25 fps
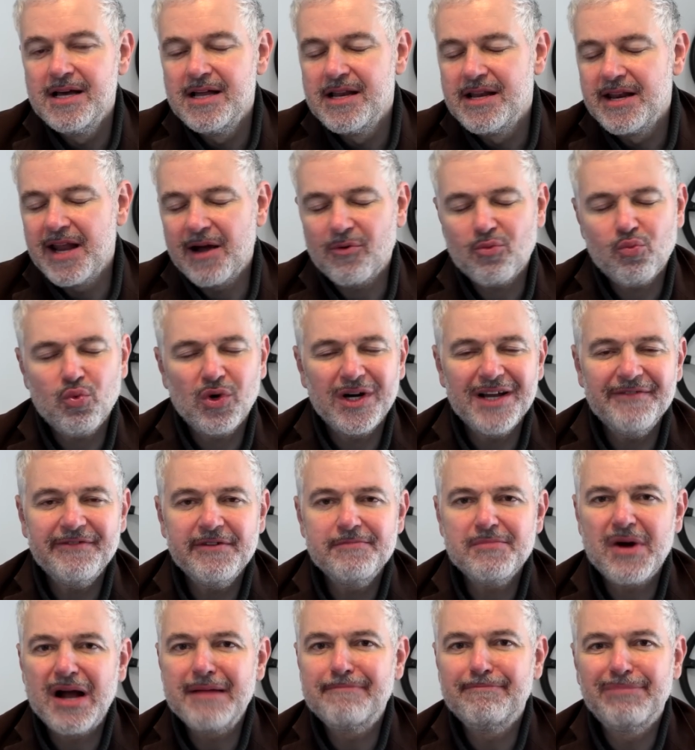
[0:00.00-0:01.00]
Now, whatever
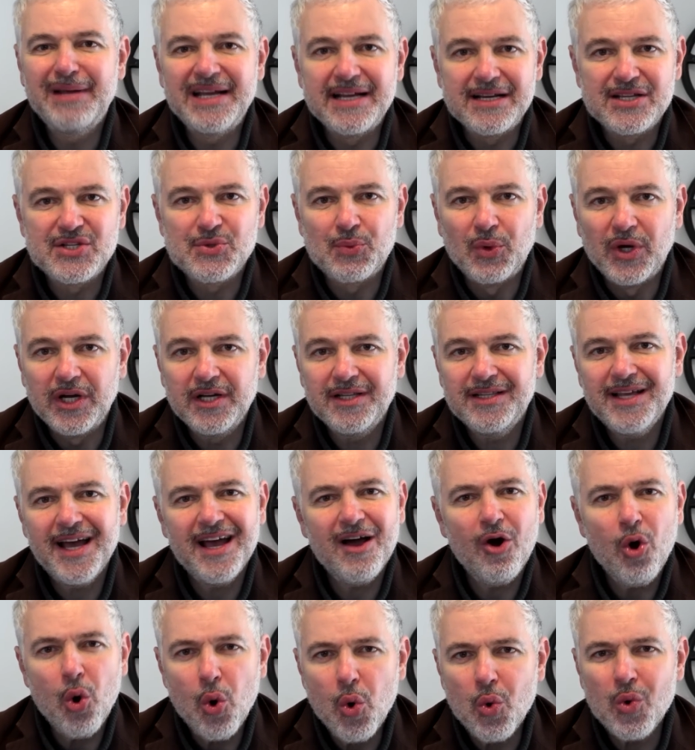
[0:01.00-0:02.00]
my picks were,
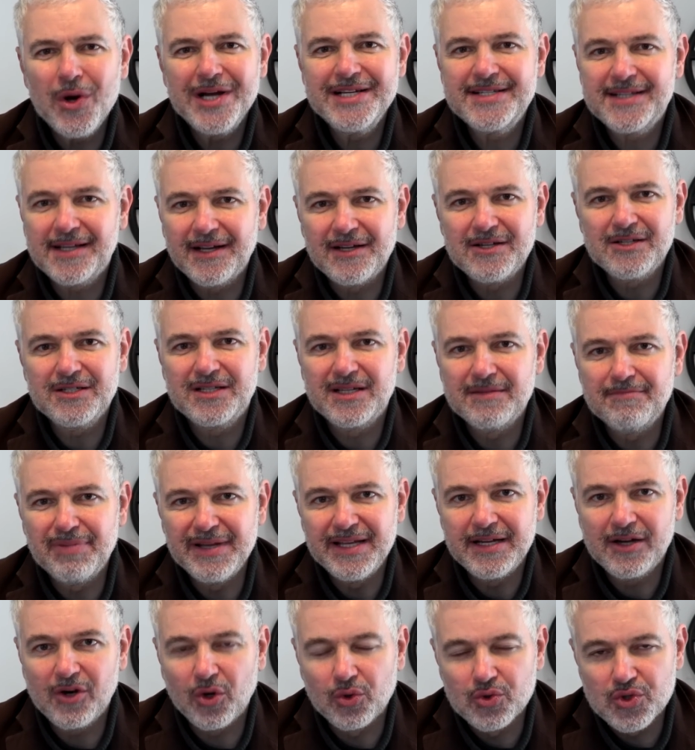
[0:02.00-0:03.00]
they're always going to
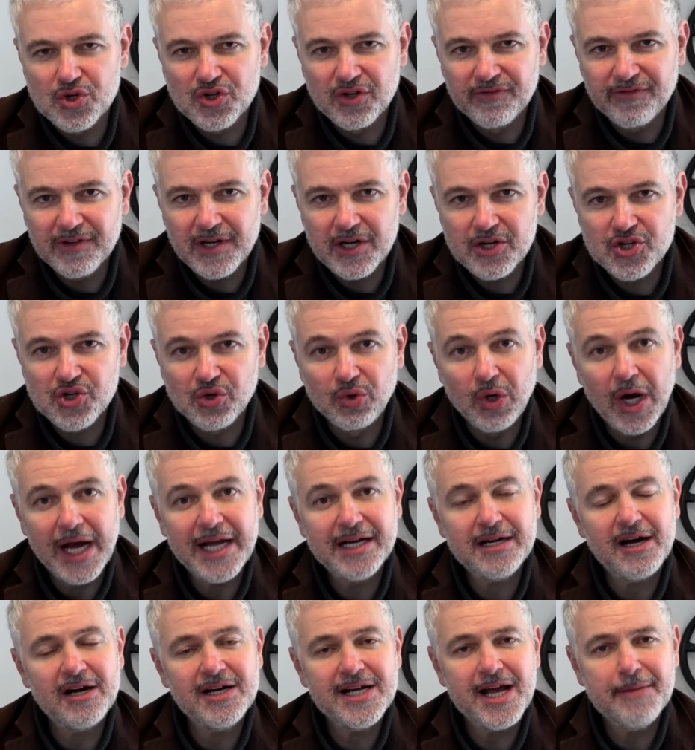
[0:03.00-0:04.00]
be controversial,
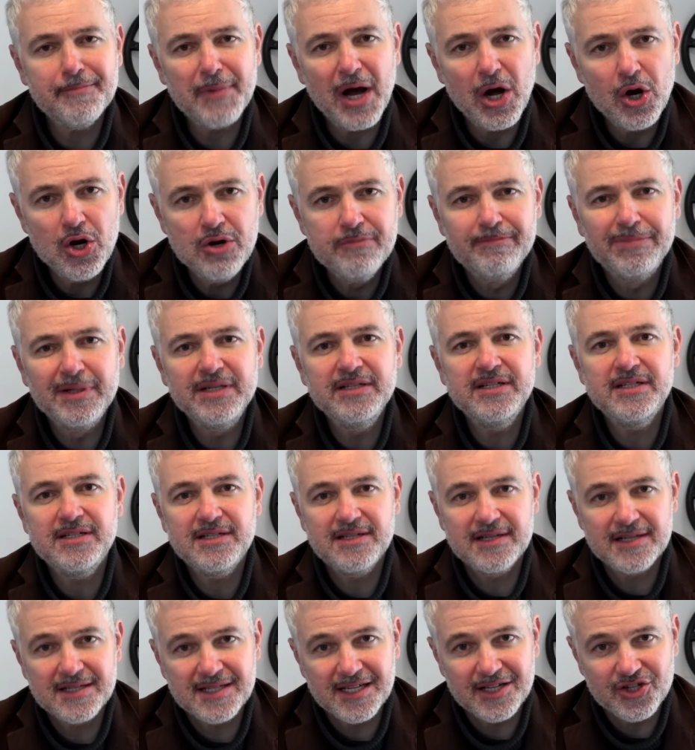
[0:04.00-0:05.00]
and I am open
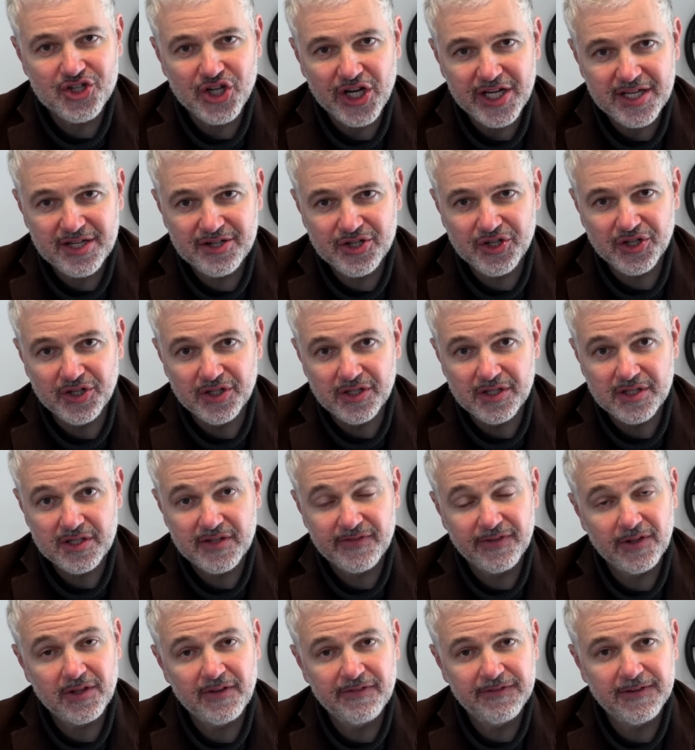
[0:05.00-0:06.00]
to suggestions
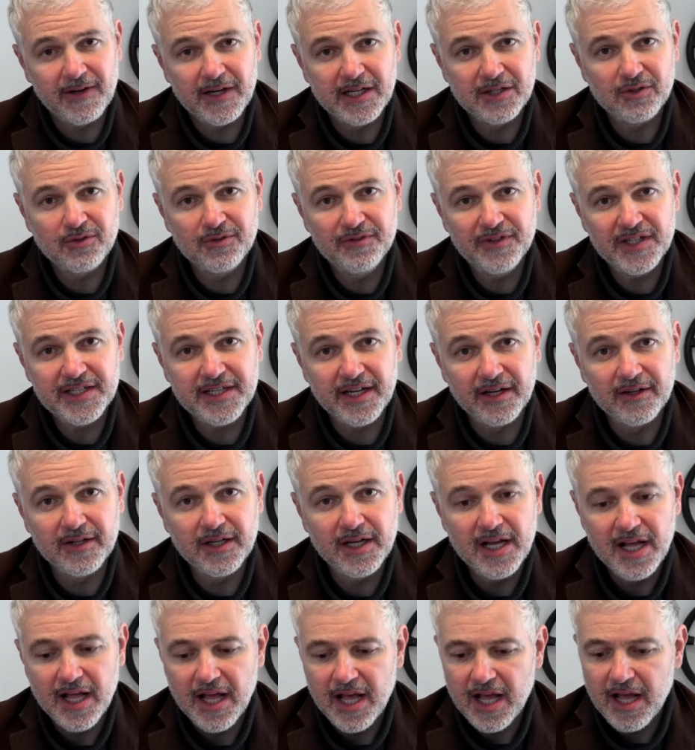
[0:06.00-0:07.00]
for the final video.
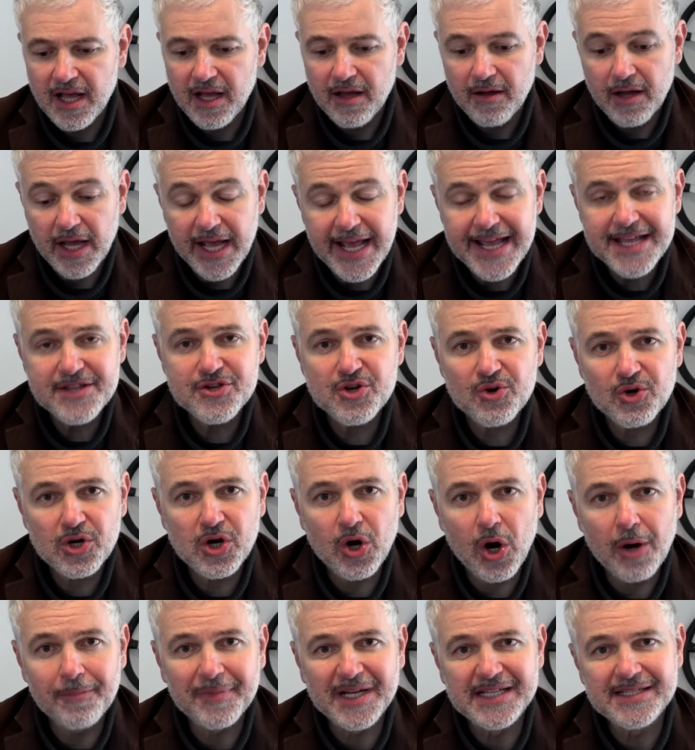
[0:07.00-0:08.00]
In your
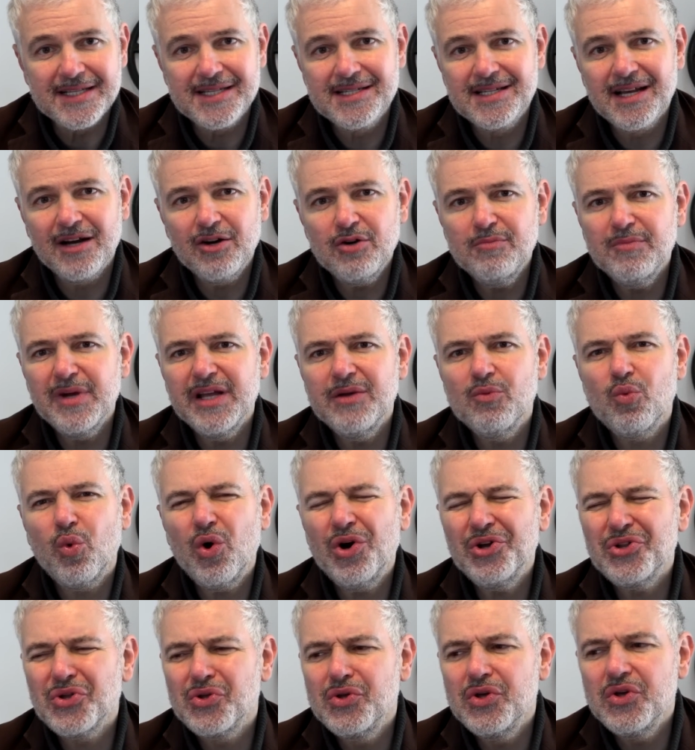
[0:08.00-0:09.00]
comments, tell me
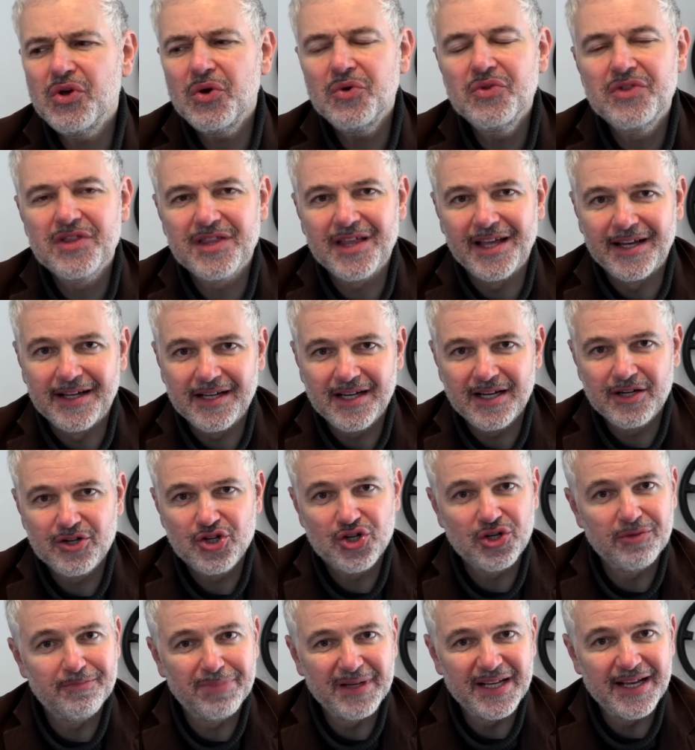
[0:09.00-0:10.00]
what you think
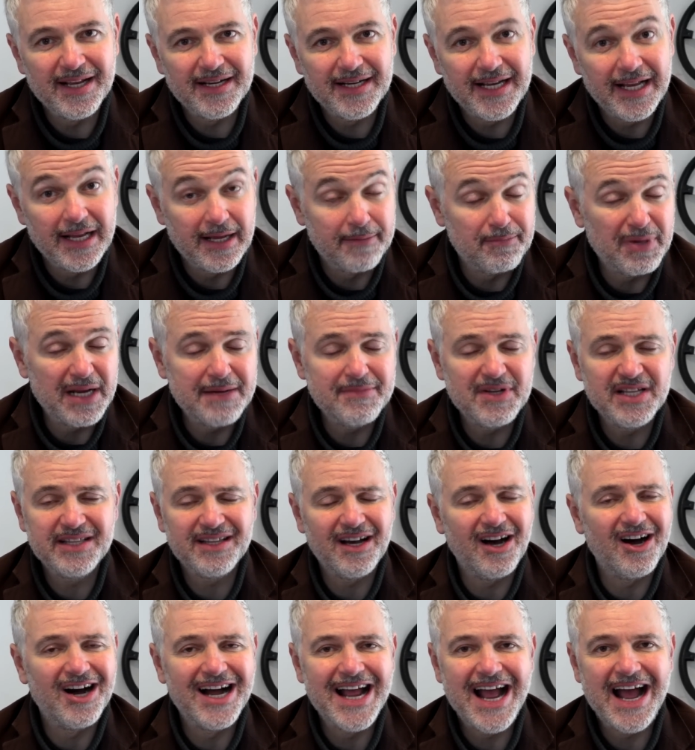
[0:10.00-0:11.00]
should be in here, maybe
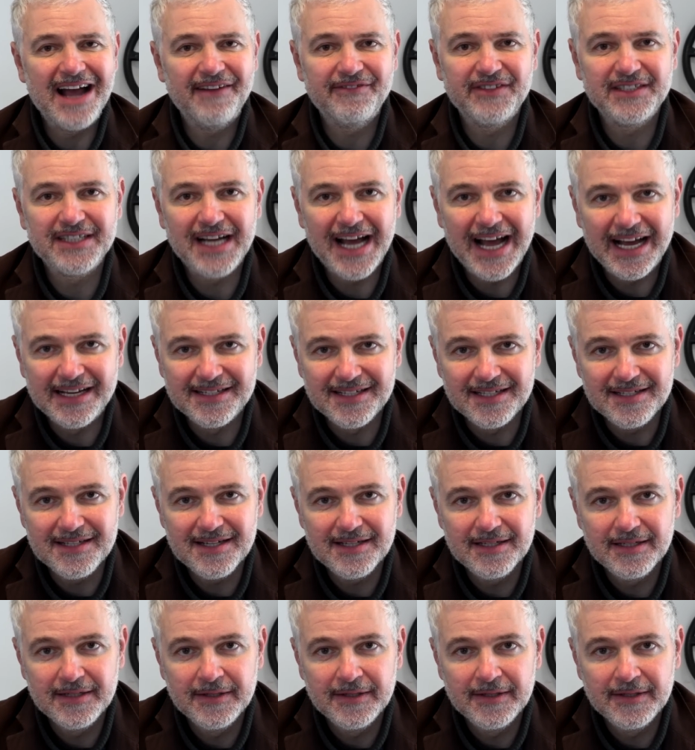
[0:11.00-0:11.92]
that I haven't added.